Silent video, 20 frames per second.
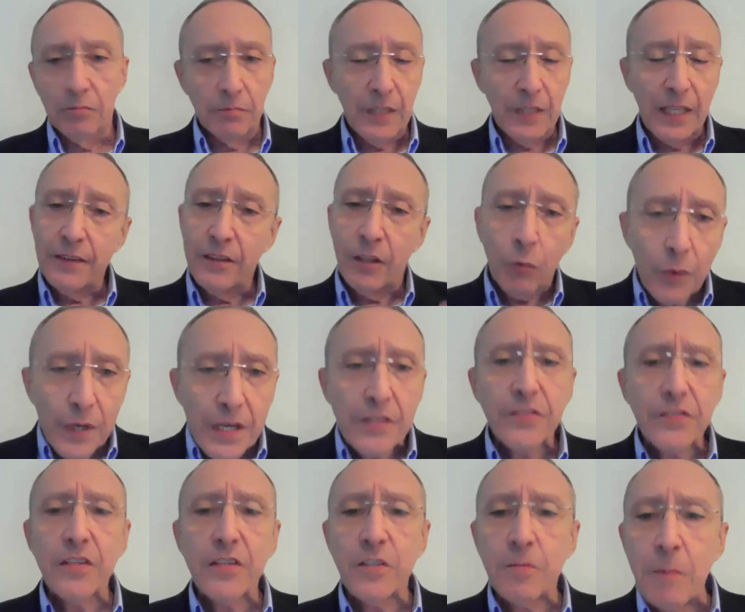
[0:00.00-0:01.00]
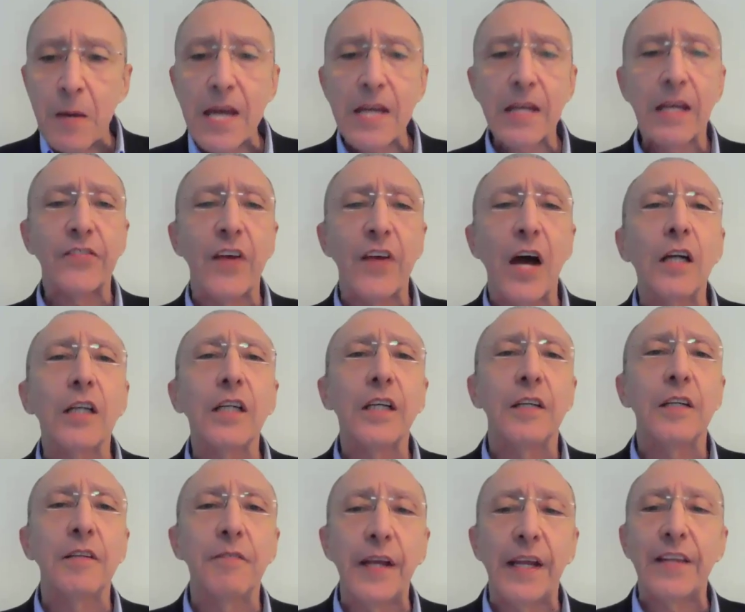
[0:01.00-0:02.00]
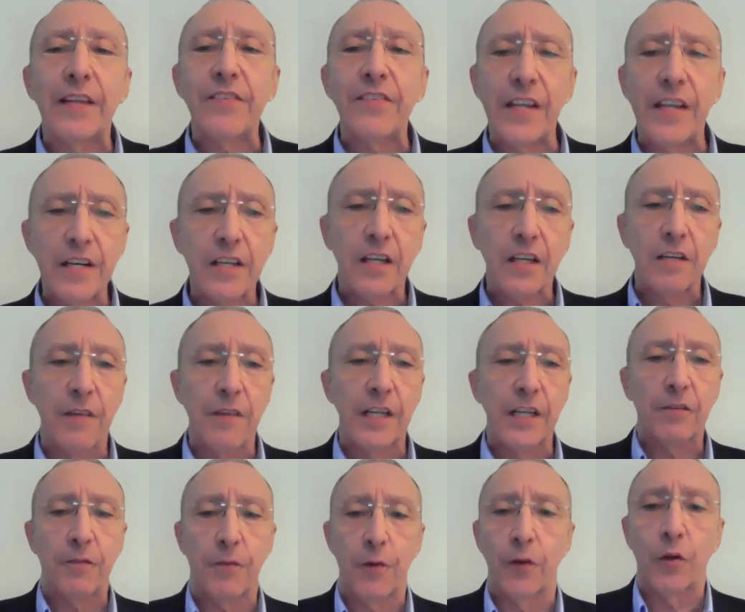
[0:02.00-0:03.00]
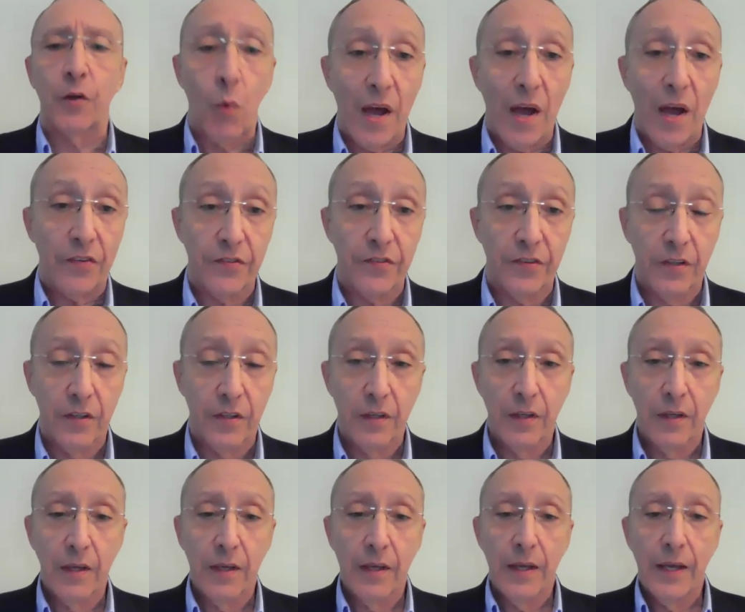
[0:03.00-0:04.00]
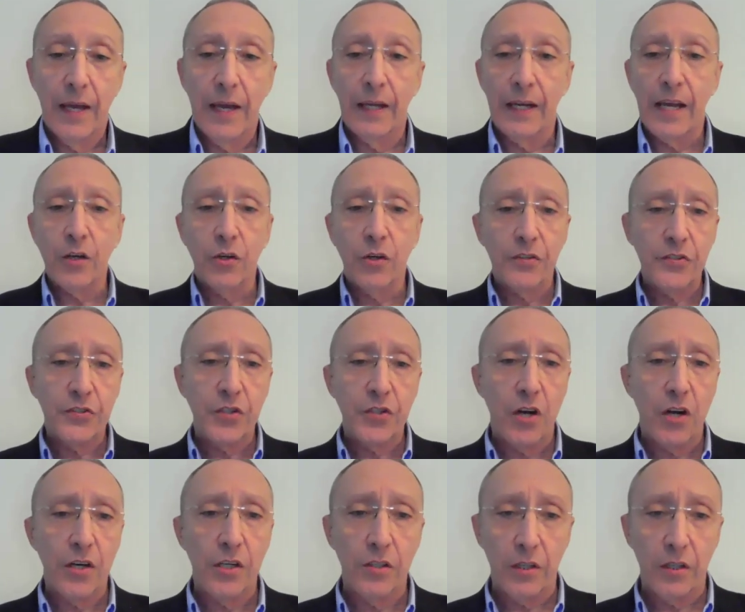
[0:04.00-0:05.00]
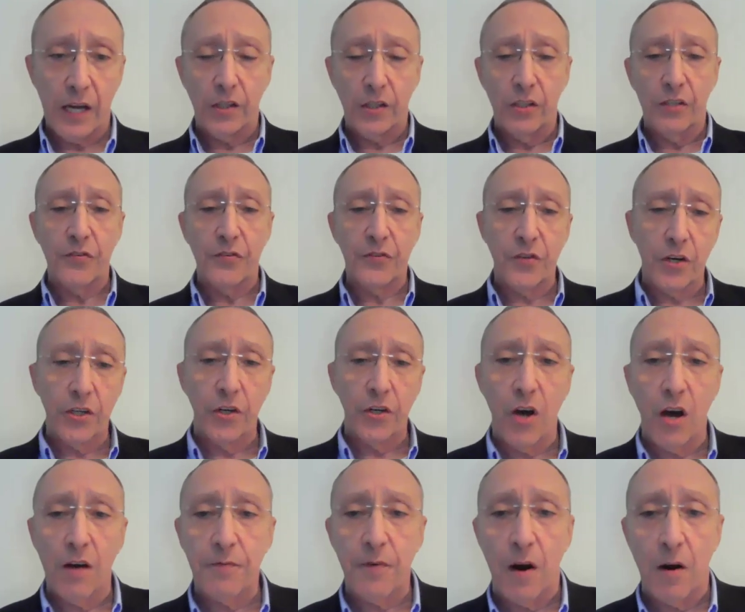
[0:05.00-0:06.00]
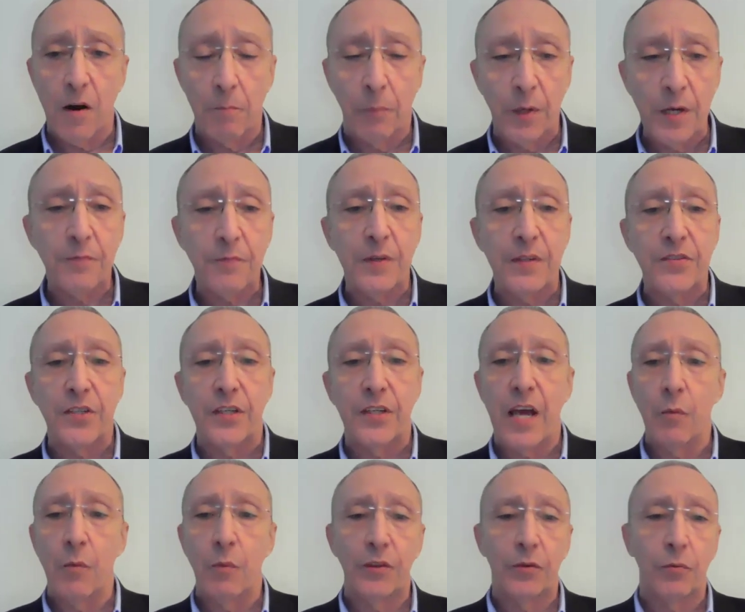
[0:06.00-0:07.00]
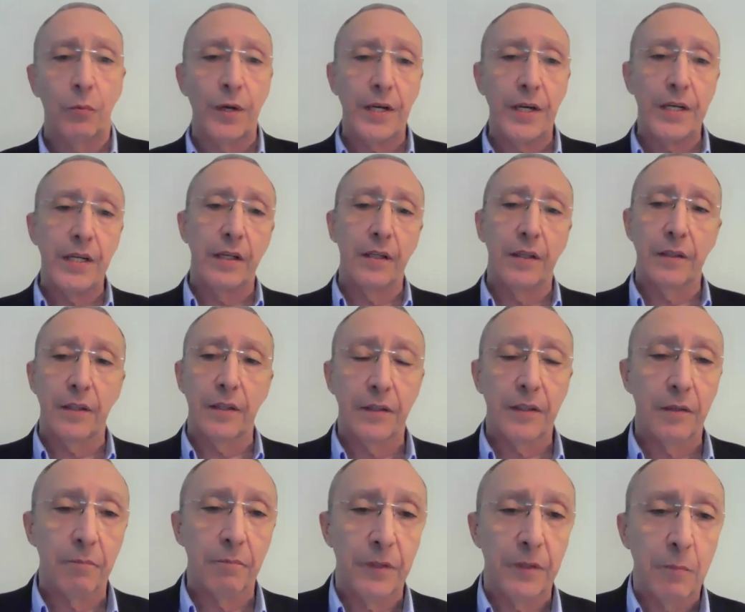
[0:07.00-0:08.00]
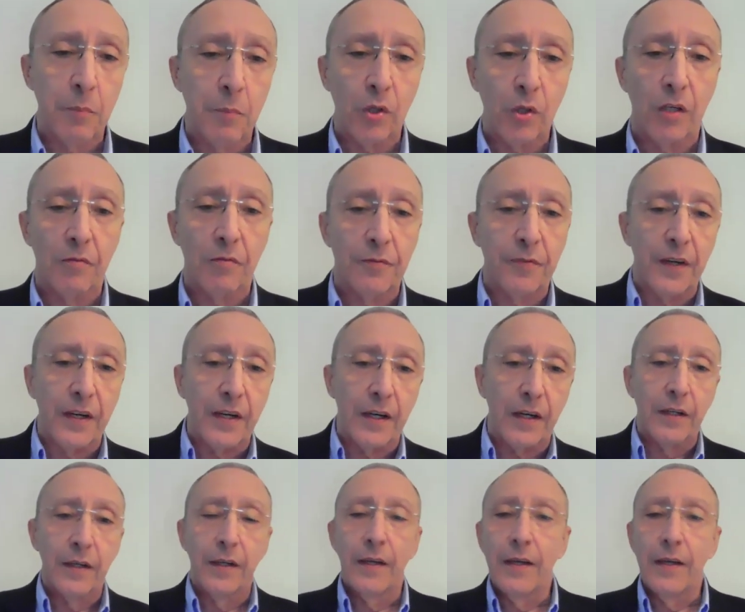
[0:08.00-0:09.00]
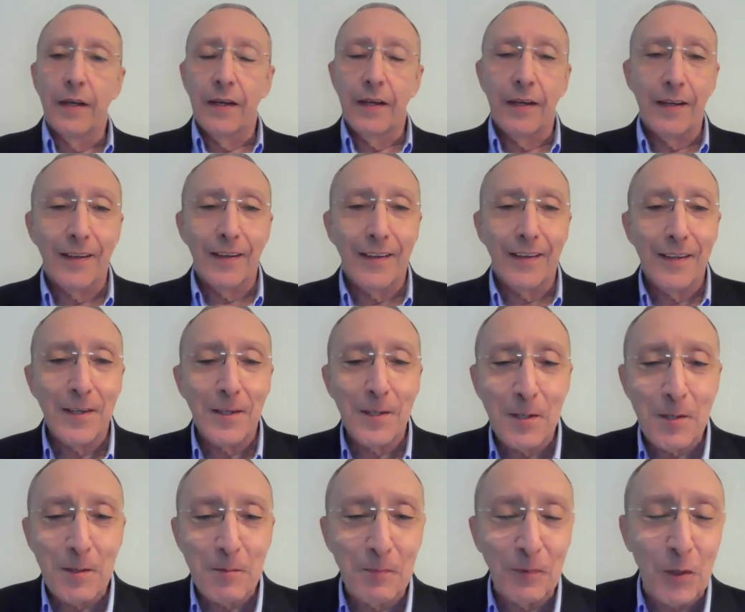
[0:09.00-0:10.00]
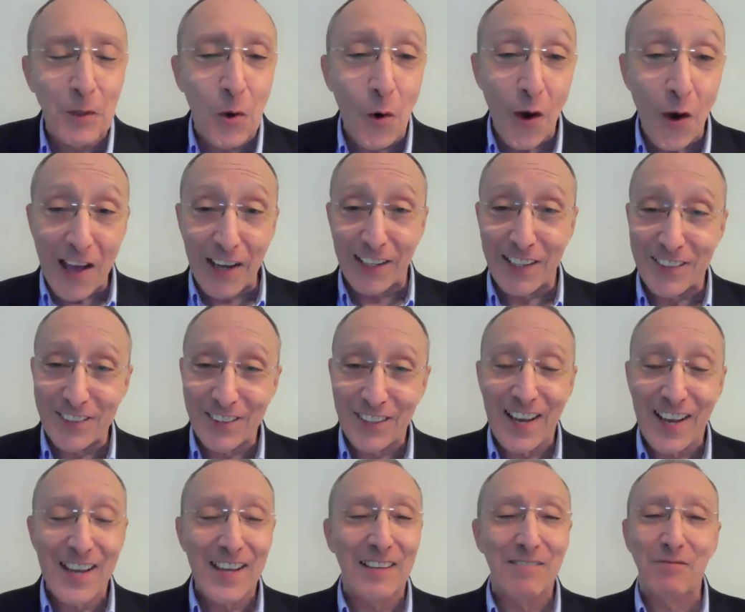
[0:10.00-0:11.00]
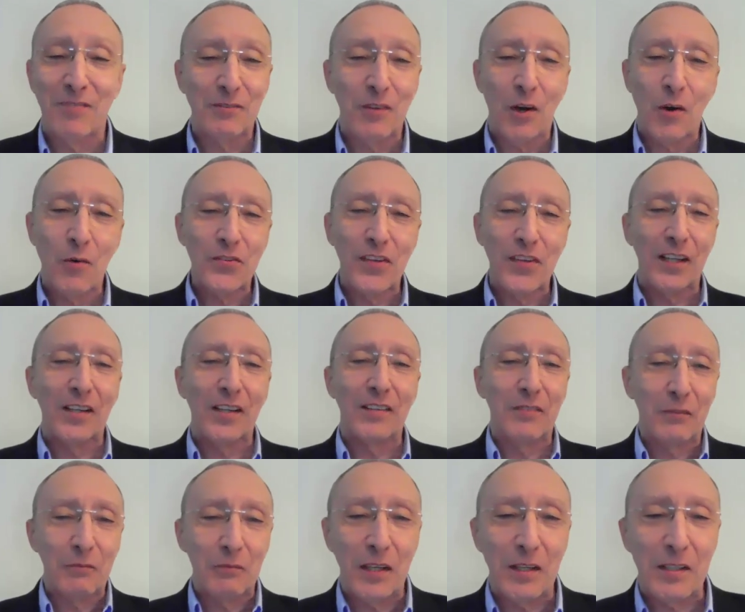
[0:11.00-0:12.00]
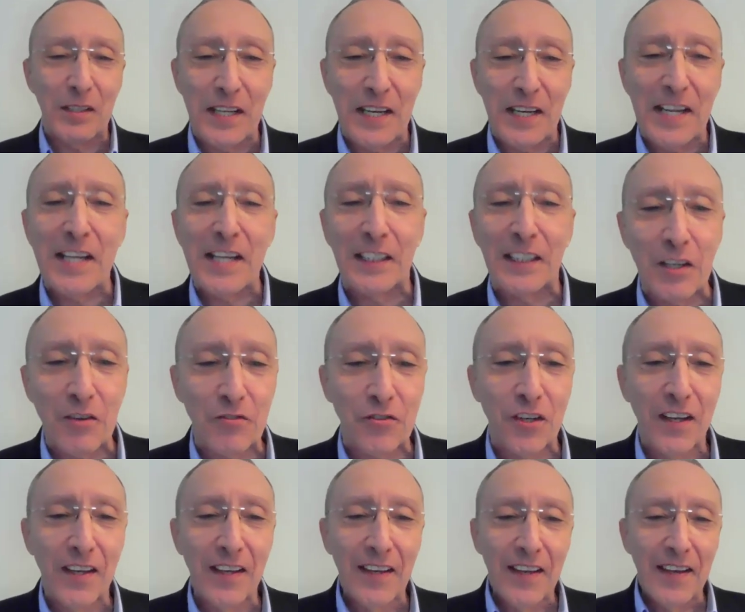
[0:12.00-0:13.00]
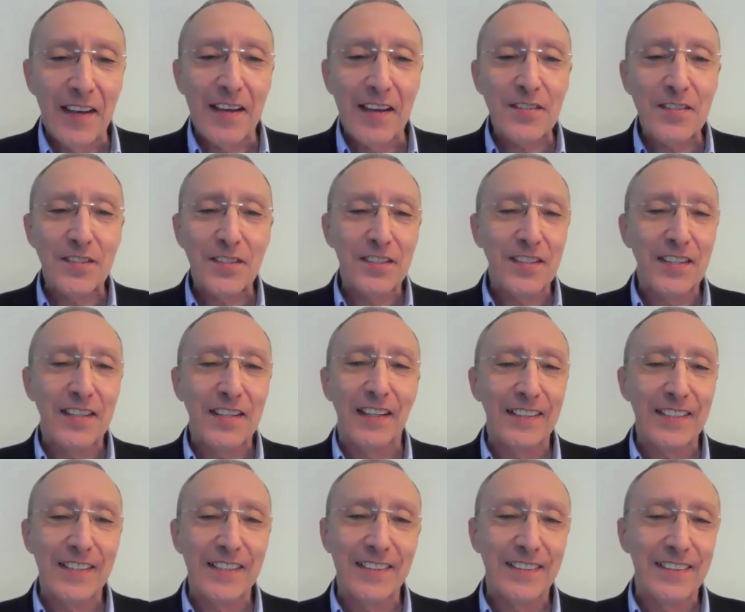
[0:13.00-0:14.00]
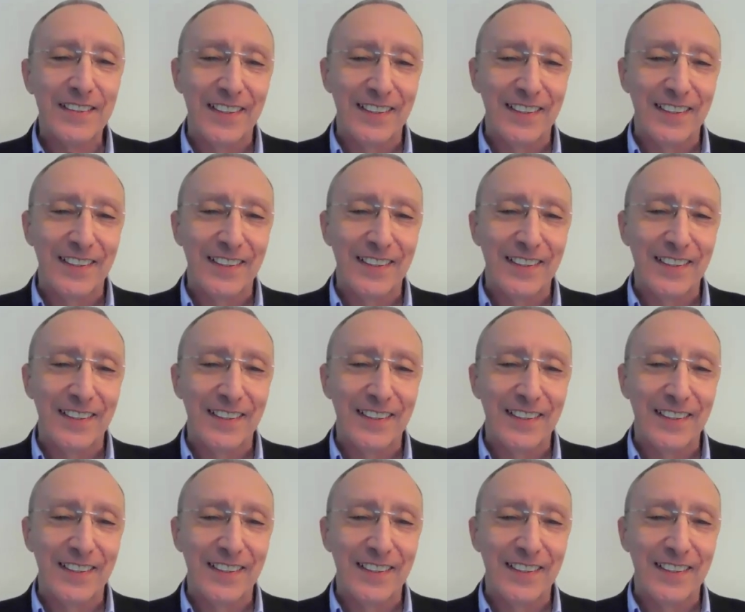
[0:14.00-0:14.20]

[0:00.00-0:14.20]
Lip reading: the reasons being it's inconvenient for the West. And I could have started off our briefing today with reading the book of Kohelet. I've always had in English, Ecclesiastes.